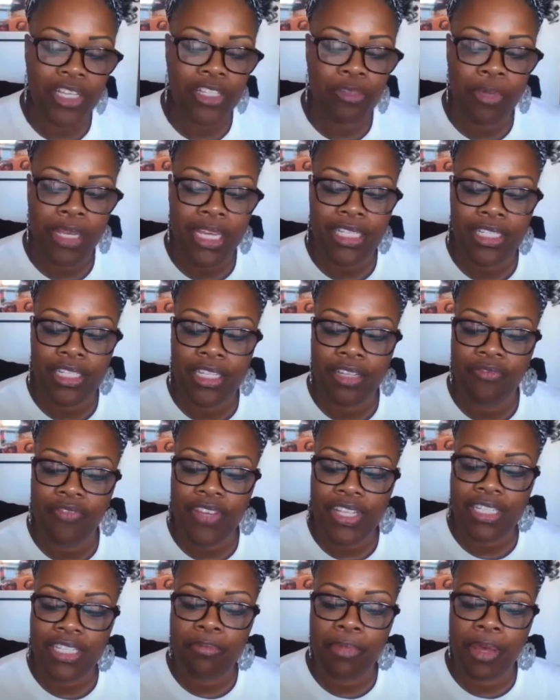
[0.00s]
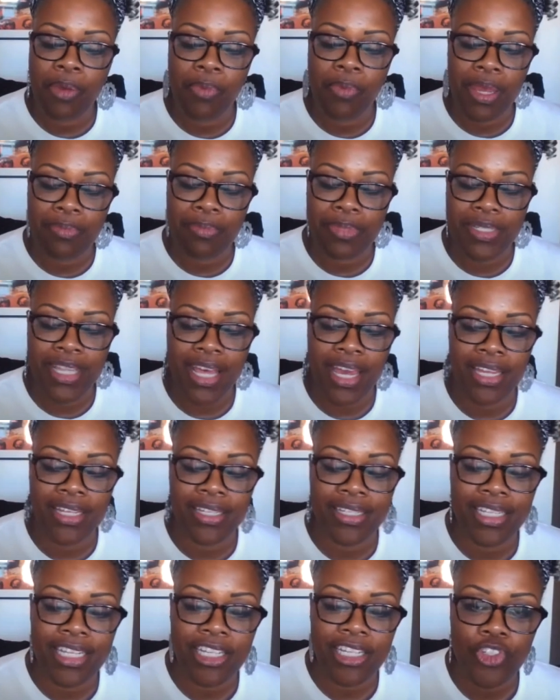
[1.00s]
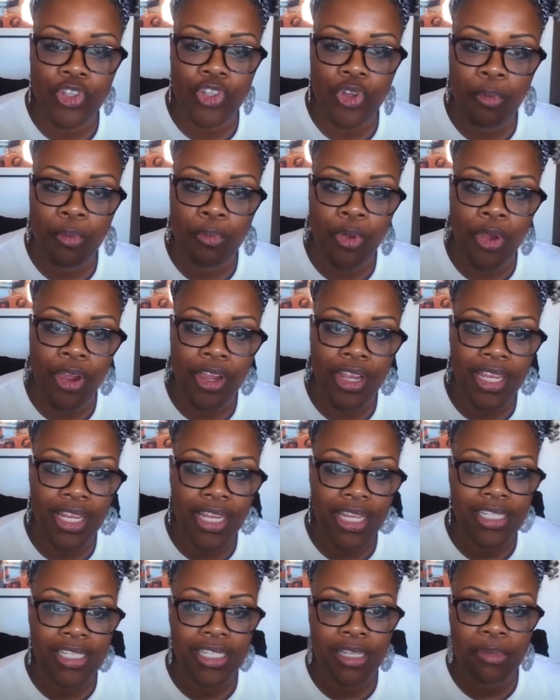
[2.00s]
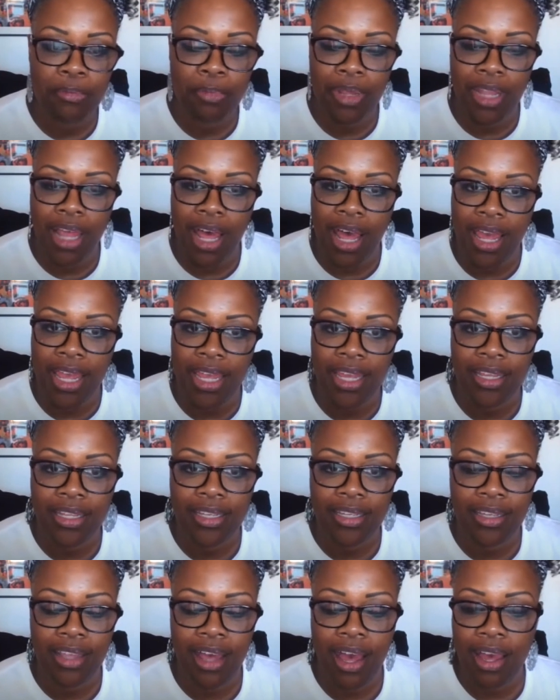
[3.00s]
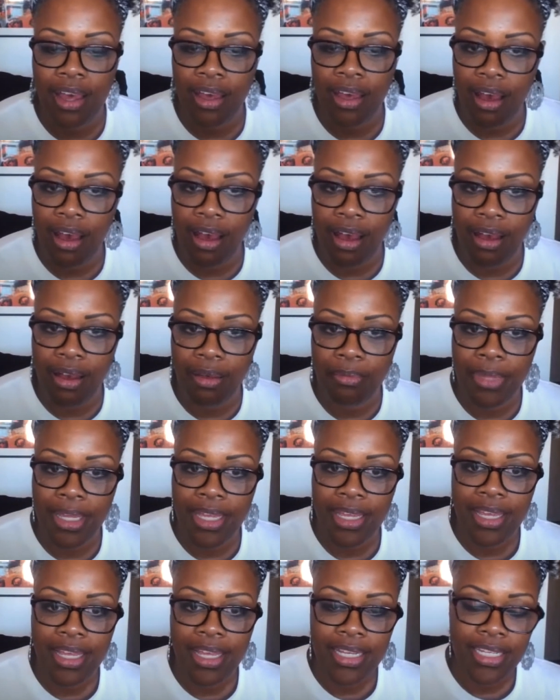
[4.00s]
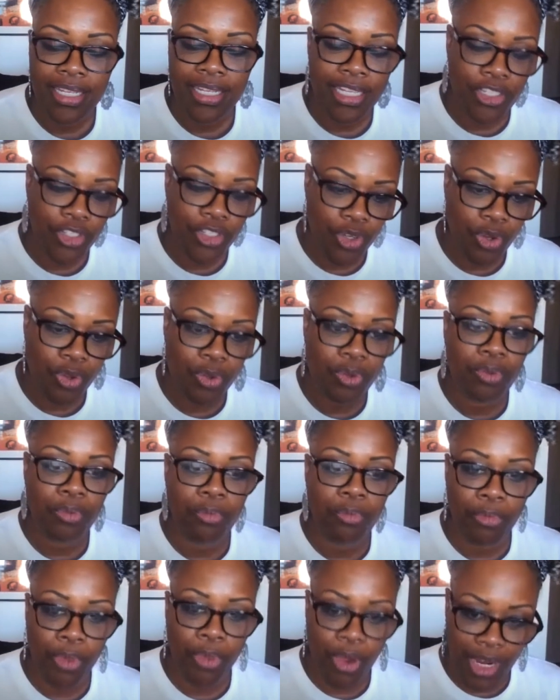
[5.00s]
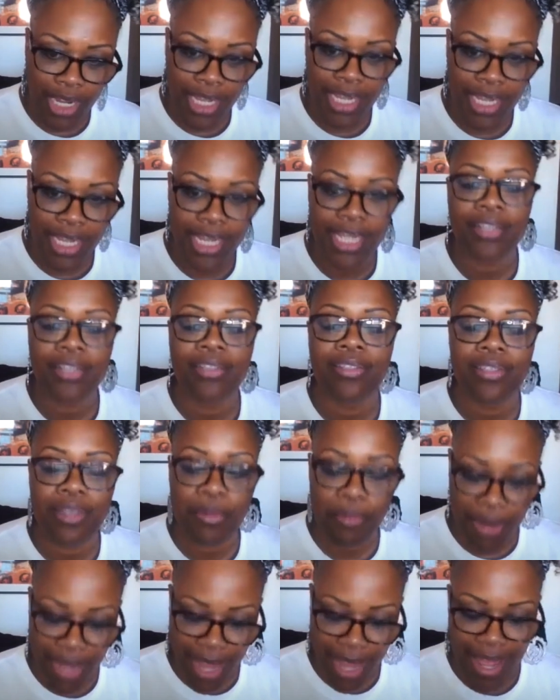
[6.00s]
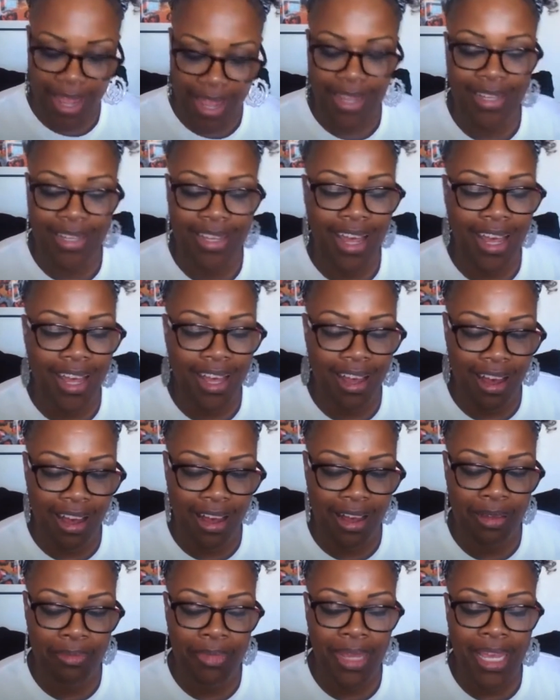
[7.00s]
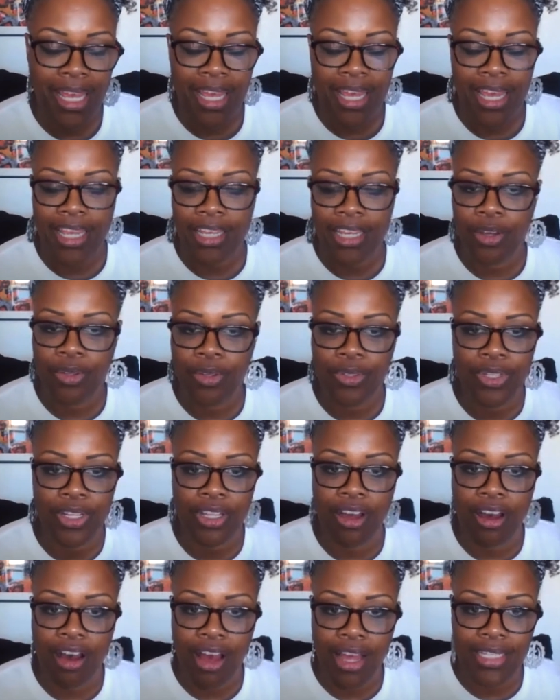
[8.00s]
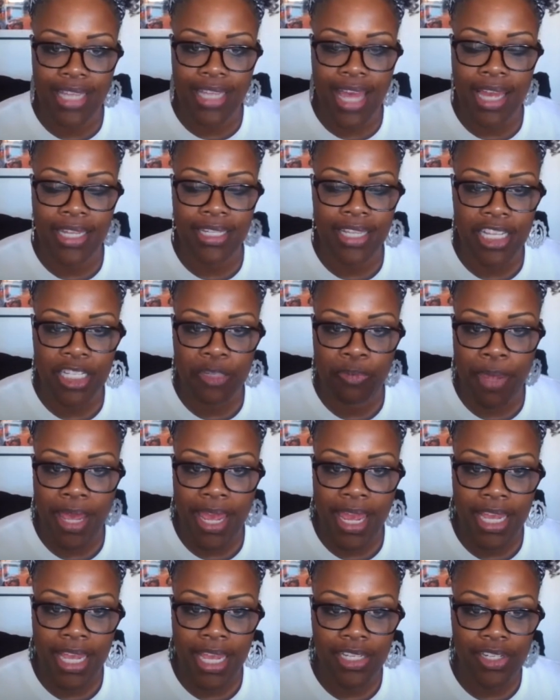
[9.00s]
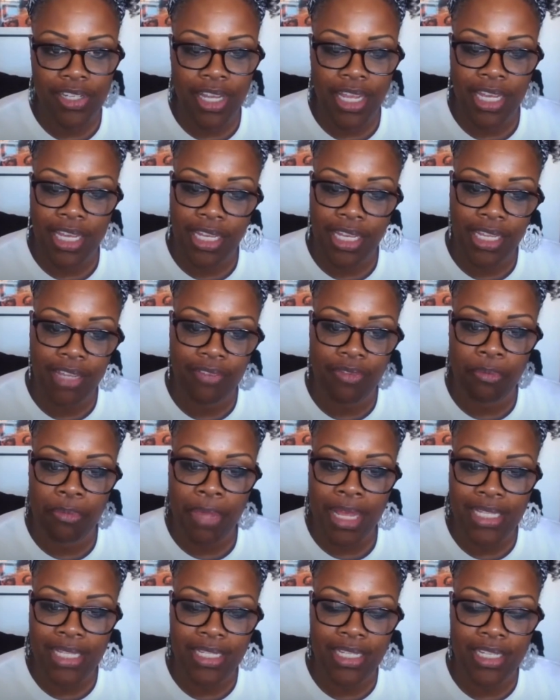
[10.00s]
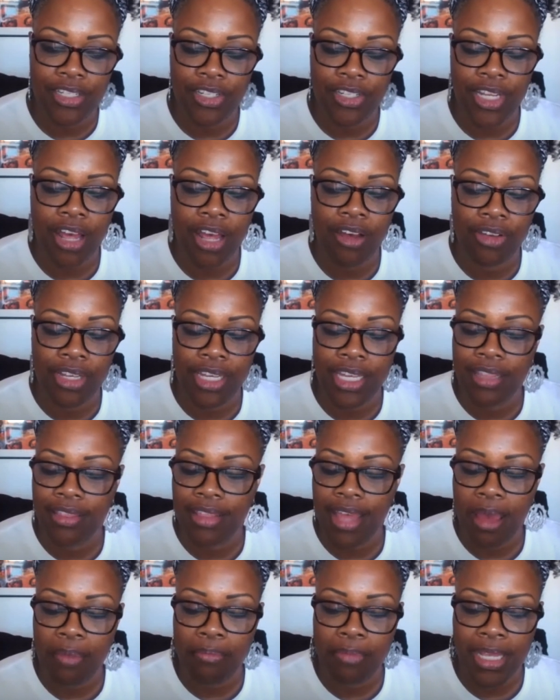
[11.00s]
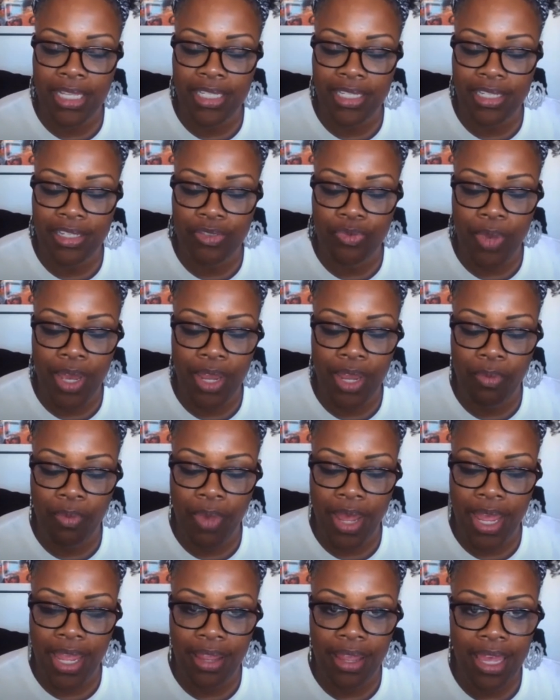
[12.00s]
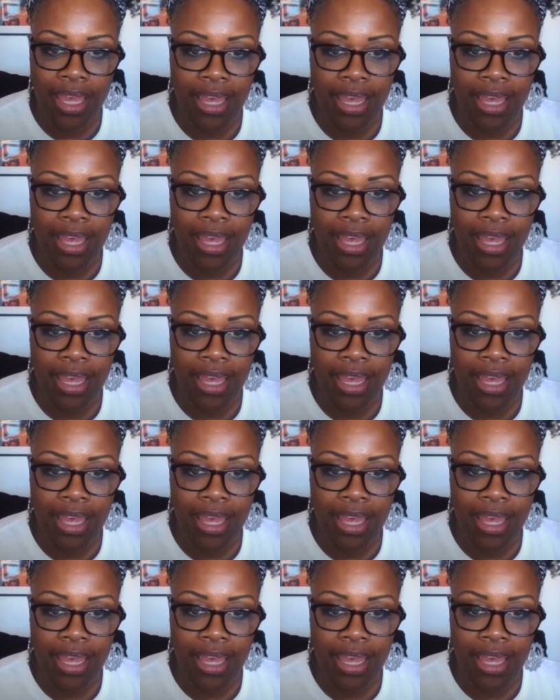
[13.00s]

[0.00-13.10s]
me is to visit my website, digitalmarketingsupply.com, digitalmarketingsupply.com, and go to the contact us page and they can leave a message and I'll get that message right away.